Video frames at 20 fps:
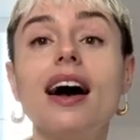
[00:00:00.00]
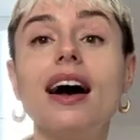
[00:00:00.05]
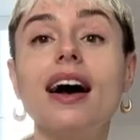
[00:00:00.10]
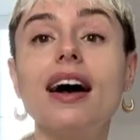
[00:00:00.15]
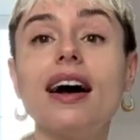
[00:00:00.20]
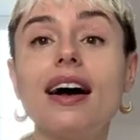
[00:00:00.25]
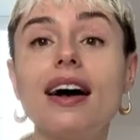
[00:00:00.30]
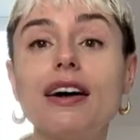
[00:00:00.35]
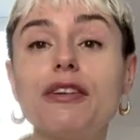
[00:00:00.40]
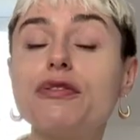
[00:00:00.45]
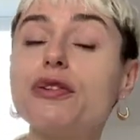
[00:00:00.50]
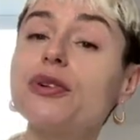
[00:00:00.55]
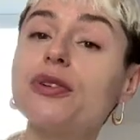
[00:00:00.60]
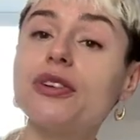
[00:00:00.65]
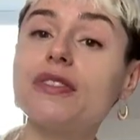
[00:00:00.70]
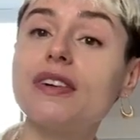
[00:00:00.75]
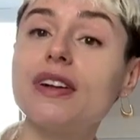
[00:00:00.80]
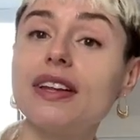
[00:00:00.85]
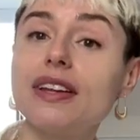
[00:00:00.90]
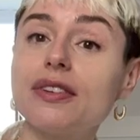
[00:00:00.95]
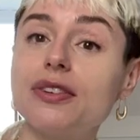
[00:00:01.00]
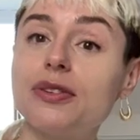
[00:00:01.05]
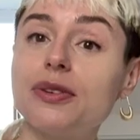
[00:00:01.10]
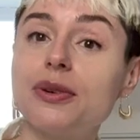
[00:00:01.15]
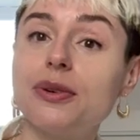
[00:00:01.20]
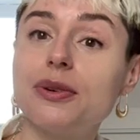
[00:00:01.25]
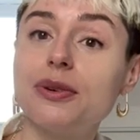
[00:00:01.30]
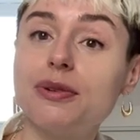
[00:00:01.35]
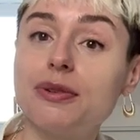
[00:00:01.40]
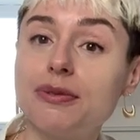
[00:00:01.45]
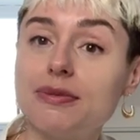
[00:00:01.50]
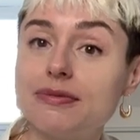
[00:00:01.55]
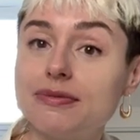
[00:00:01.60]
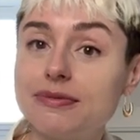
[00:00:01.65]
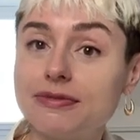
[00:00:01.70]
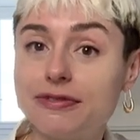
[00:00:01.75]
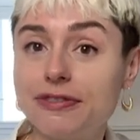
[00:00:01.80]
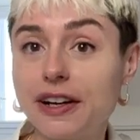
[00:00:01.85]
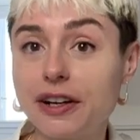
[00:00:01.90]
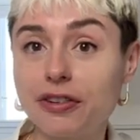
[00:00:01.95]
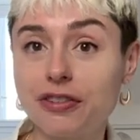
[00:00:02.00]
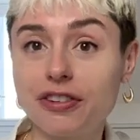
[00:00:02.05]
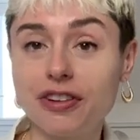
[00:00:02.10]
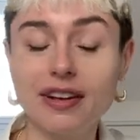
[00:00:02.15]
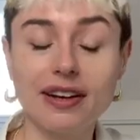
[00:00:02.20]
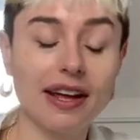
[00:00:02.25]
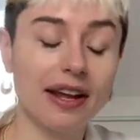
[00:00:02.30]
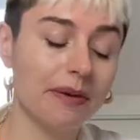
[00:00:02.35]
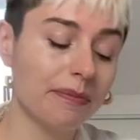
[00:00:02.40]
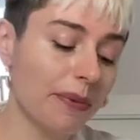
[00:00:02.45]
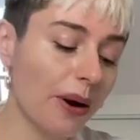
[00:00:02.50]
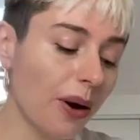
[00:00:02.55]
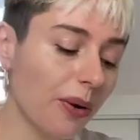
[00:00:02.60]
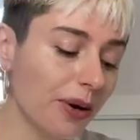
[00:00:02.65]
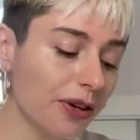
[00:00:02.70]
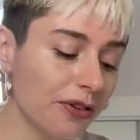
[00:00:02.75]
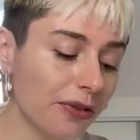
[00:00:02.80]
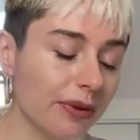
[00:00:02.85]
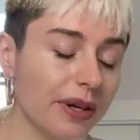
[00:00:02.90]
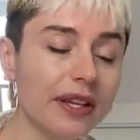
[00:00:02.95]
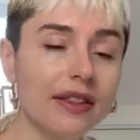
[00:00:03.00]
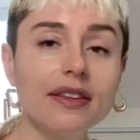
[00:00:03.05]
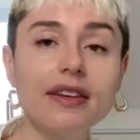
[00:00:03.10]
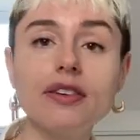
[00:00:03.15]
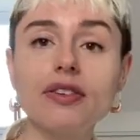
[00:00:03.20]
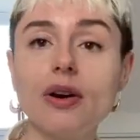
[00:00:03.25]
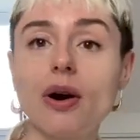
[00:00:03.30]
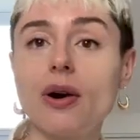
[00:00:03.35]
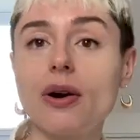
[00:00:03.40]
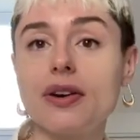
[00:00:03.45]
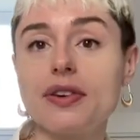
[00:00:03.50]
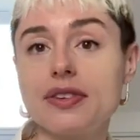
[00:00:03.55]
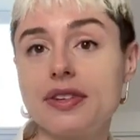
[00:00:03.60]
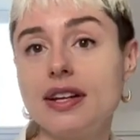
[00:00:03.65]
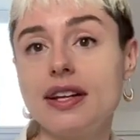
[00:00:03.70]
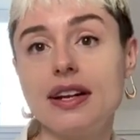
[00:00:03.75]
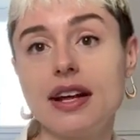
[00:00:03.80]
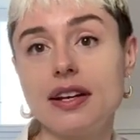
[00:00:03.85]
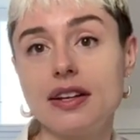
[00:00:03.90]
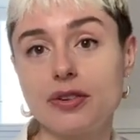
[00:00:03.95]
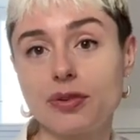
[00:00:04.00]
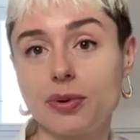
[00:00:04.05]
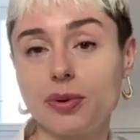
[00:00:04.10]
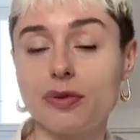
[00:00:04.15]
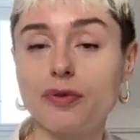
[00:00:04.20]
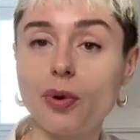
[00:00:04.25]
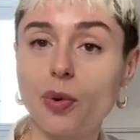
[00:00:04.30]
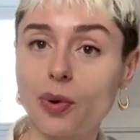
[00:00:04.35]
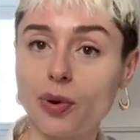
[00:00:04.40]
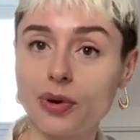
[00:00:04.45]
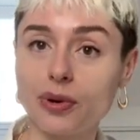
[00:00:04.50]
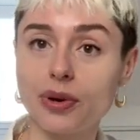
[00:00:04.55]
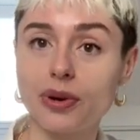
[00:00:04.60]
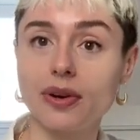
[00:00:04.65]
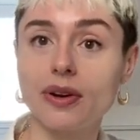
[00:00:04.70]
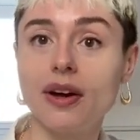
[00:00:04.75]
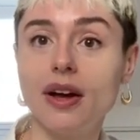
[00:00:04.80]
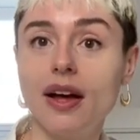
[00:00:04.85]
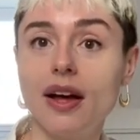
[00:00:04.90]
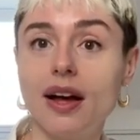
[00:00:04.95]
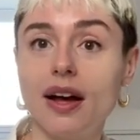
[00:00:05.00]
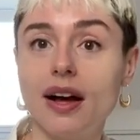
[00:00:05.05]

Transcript: First of all, let's do fiction and poetry. These aren't in any sort of order,